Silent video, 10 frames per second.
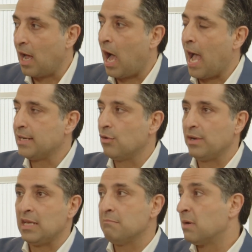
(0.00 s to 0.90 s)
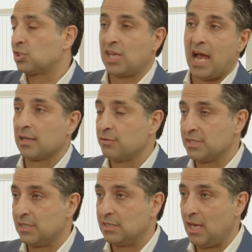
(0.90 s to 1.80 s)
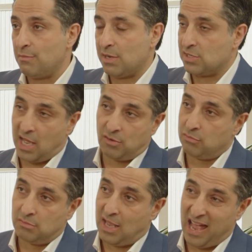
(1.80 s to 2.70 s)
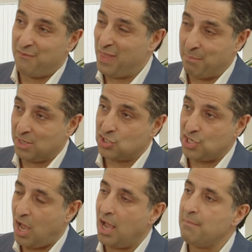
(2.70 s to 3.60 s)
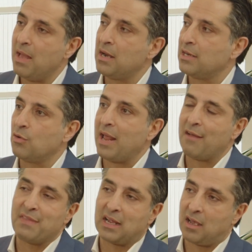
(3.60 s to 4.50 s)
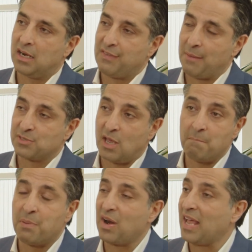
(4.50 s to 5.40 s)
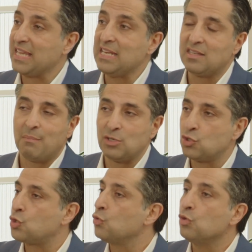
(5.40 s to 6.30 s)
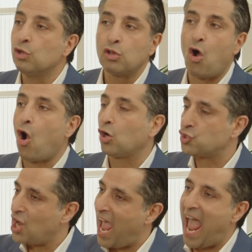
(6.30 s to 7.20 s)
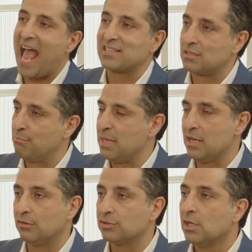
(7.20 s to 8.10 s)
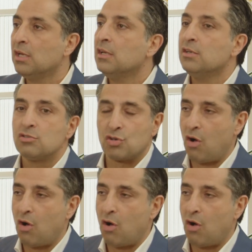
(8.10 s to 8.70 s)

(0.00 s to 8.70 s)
I don't eat much calories in a day because I don't have that much time and I don't have that kind of appetite. But I eat them in 2 large ass meals. So